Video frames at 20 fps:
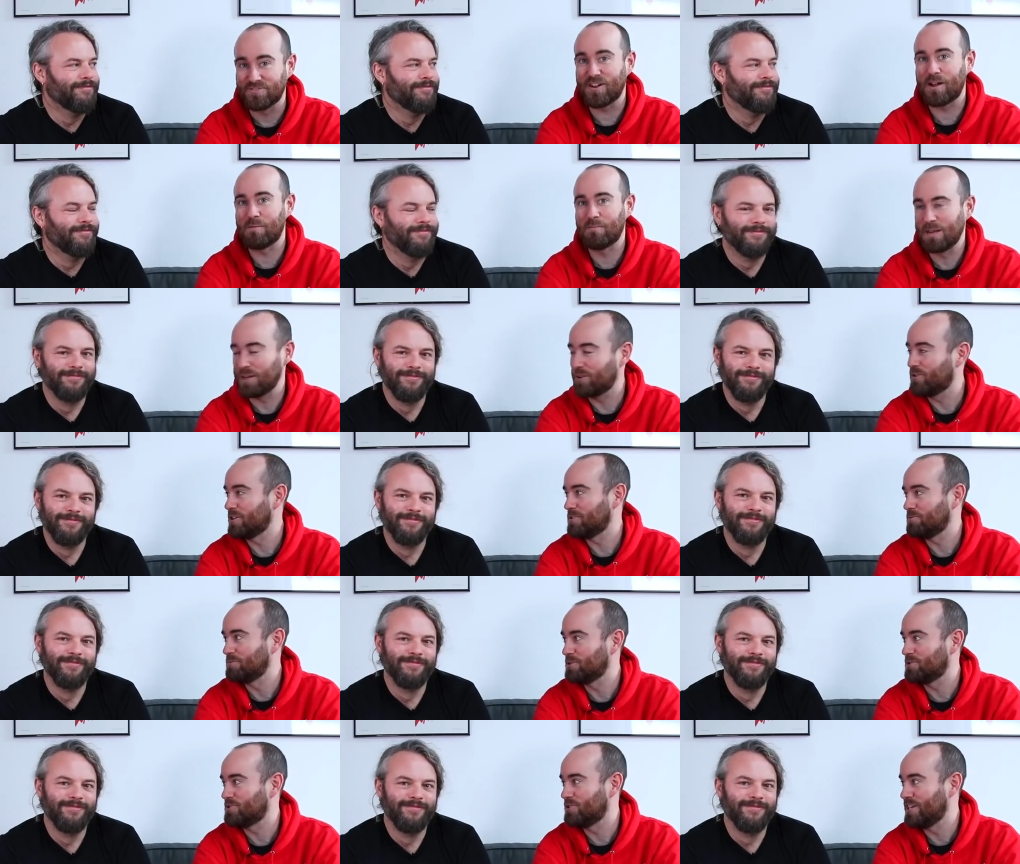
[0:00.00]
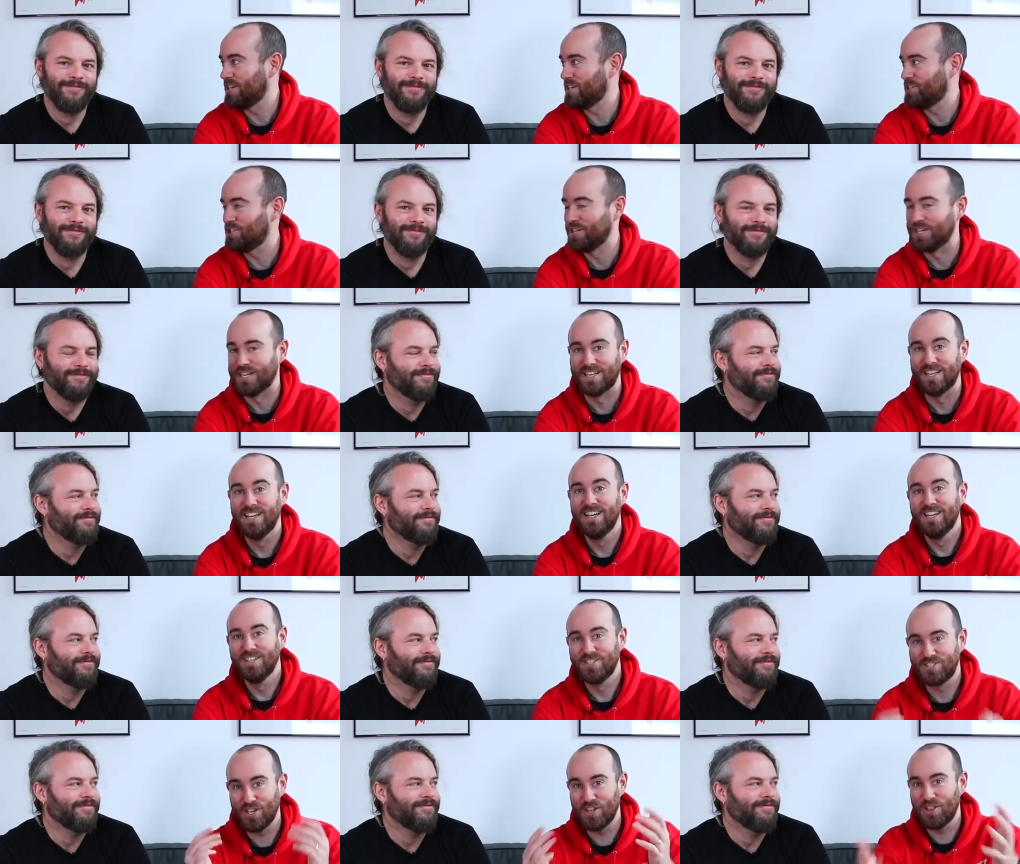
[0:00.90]
Speaker 1: family Christmas tradition
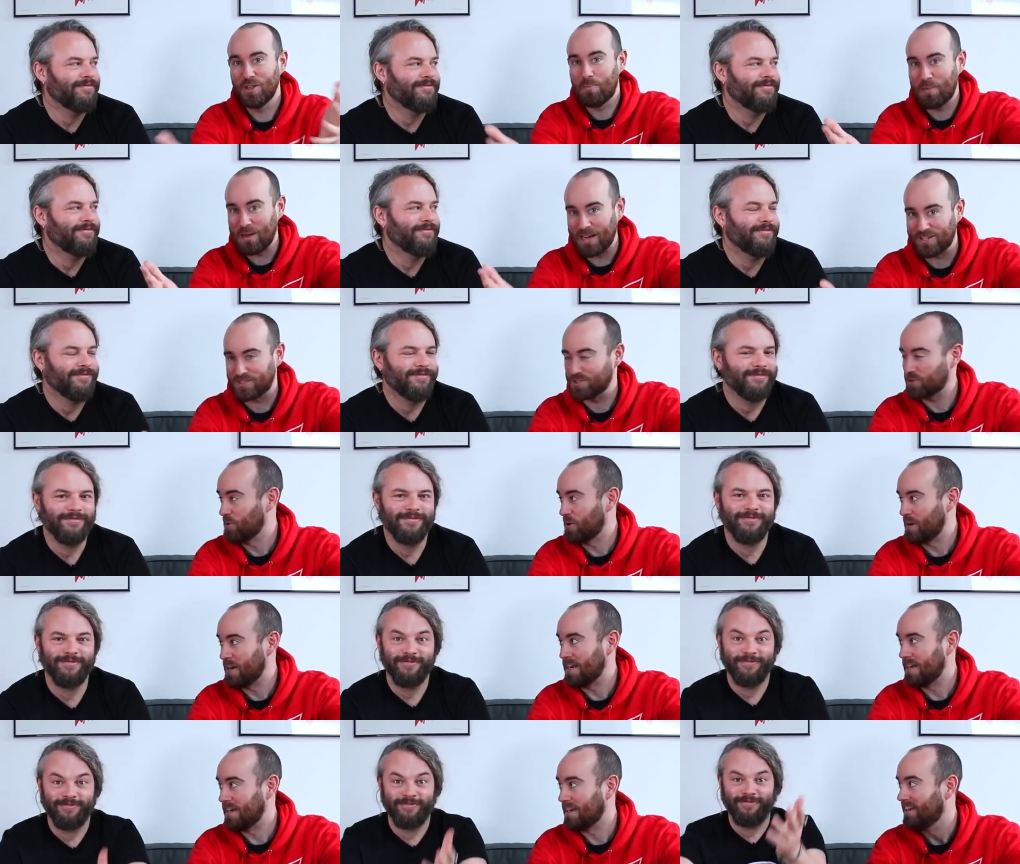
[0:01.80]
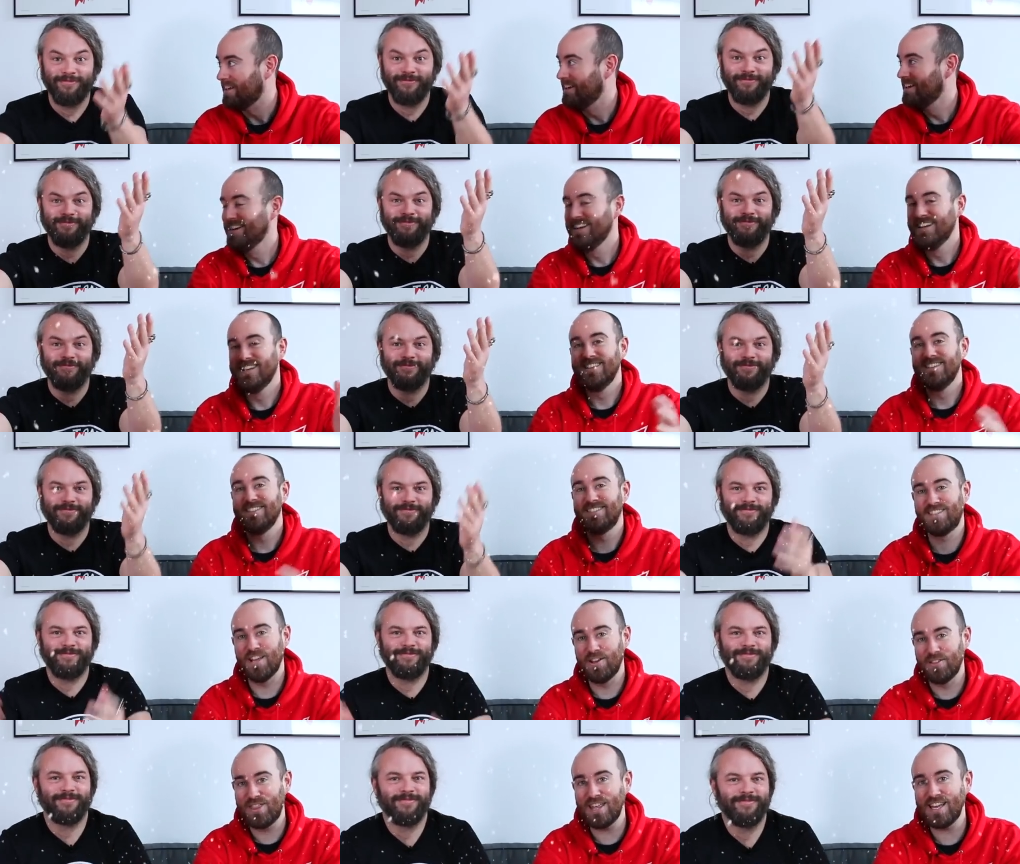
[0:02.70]
to the big screen.
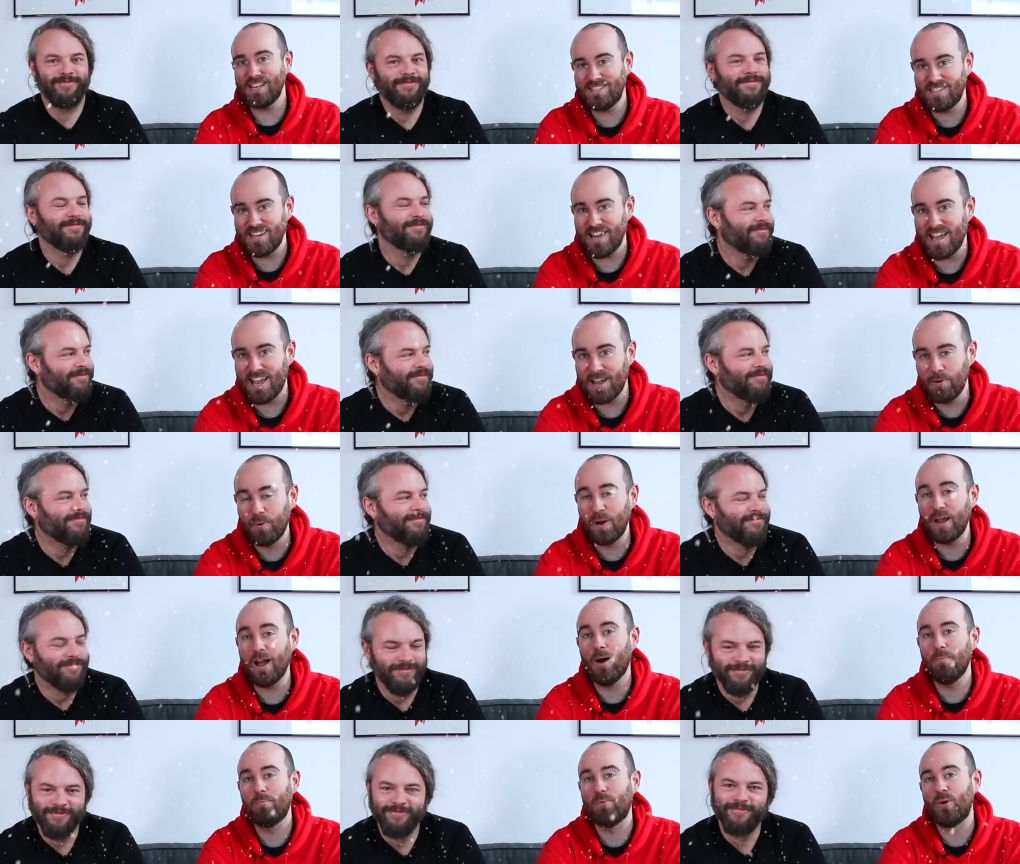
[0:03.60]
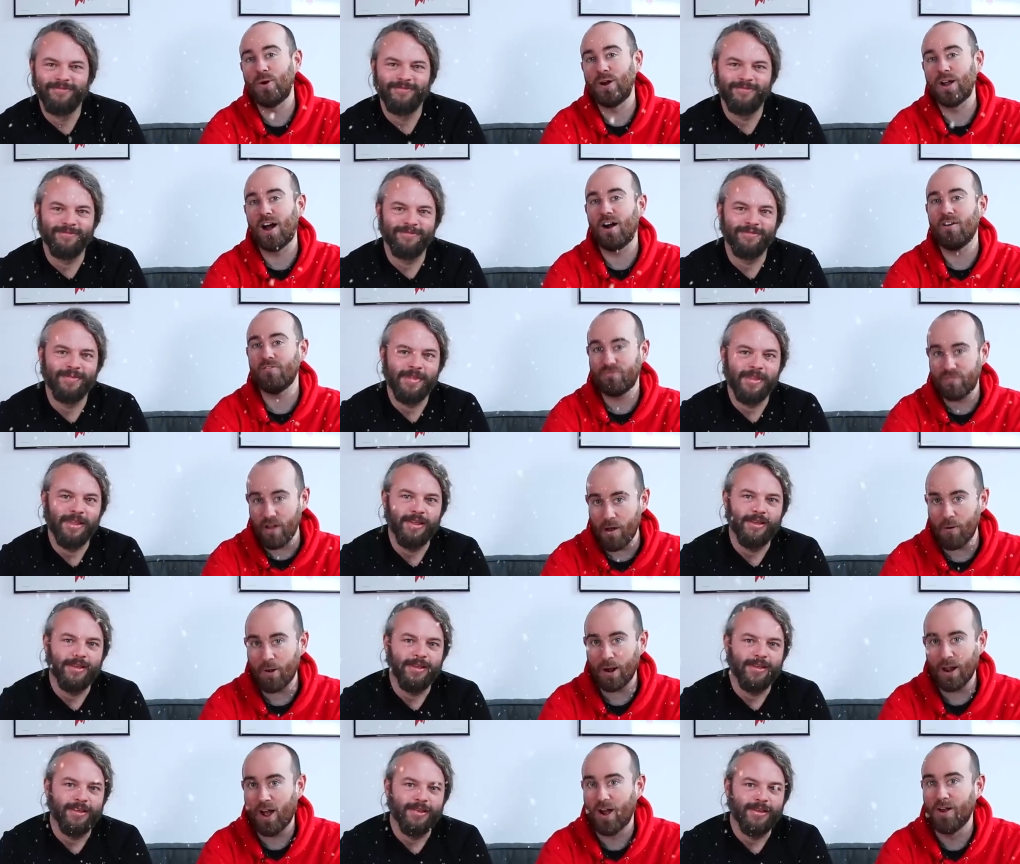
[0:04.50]
So this year we are brewing our
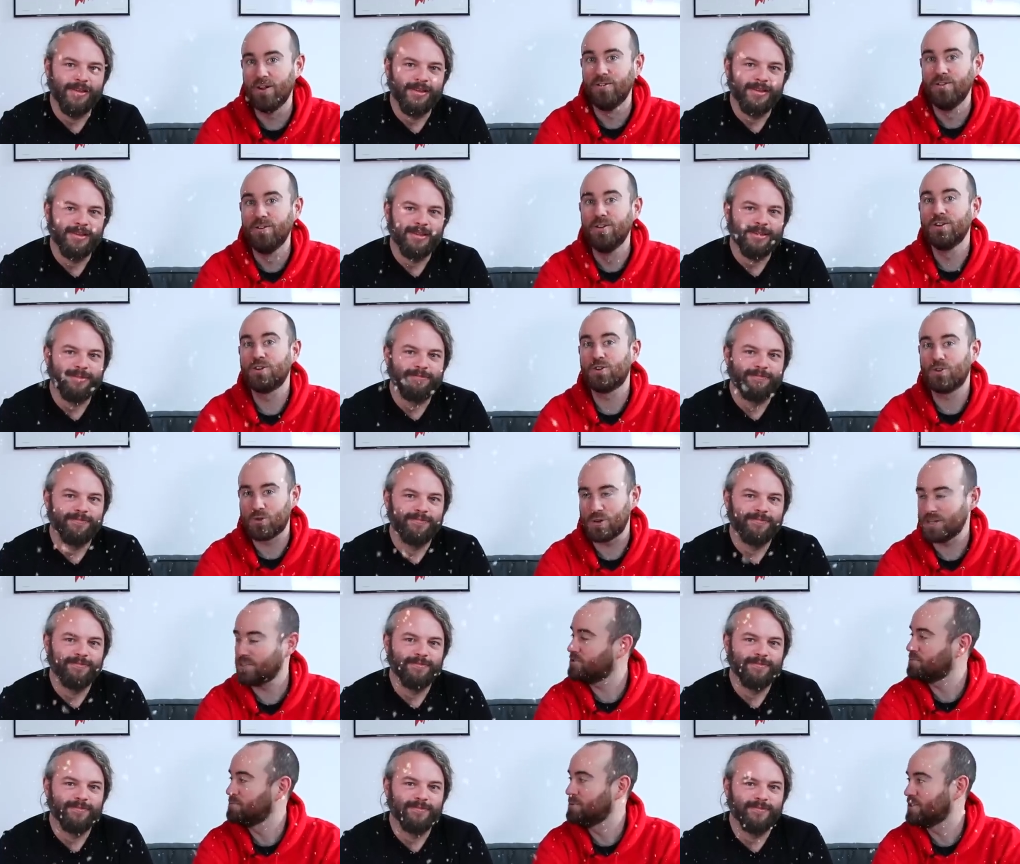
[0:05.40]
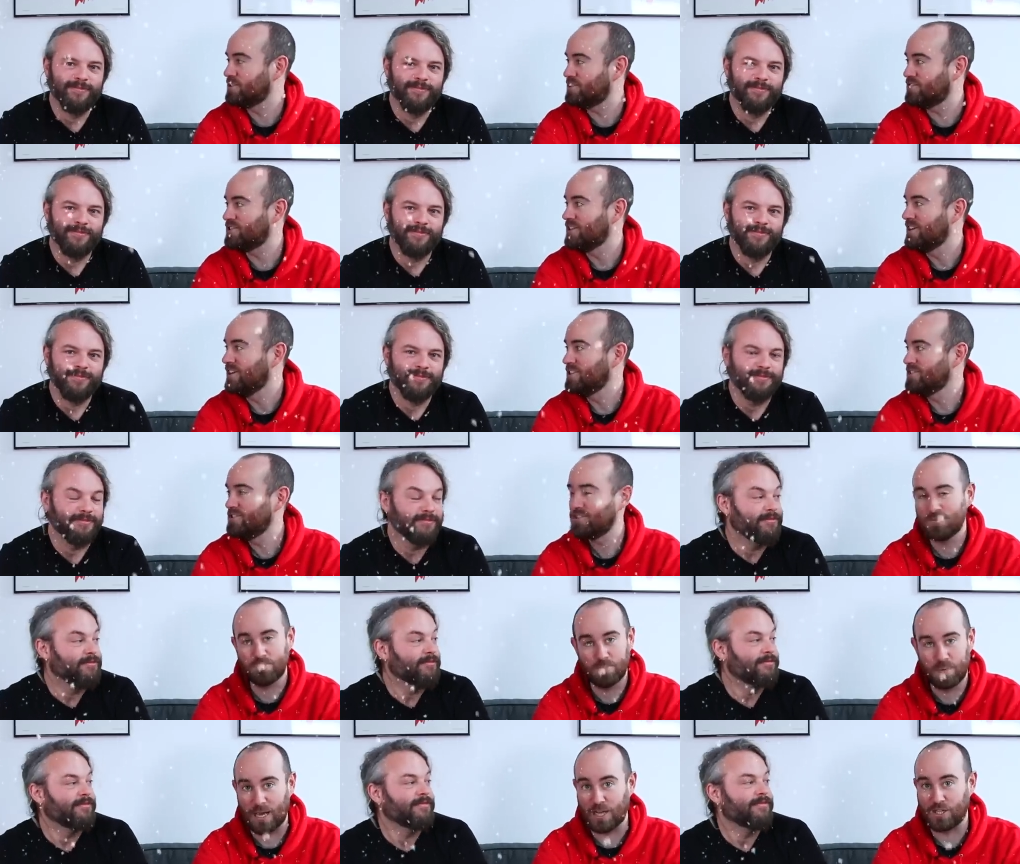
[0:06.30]
very own Christmas
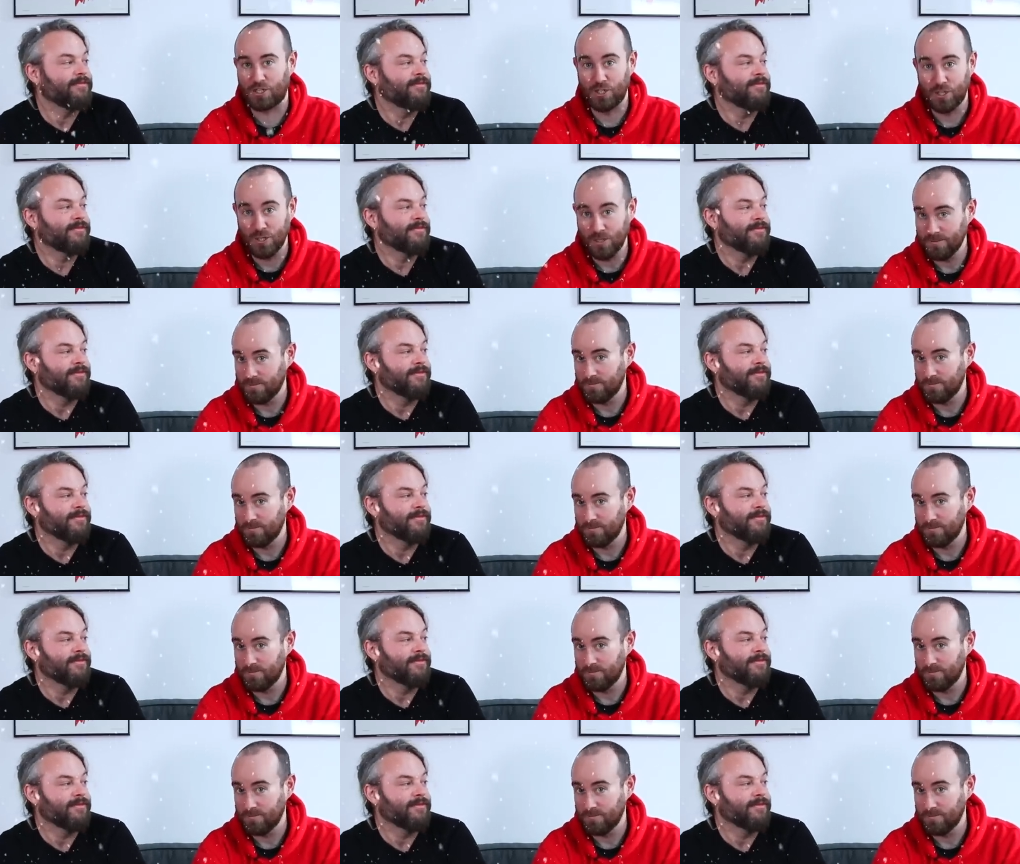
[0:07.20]
special.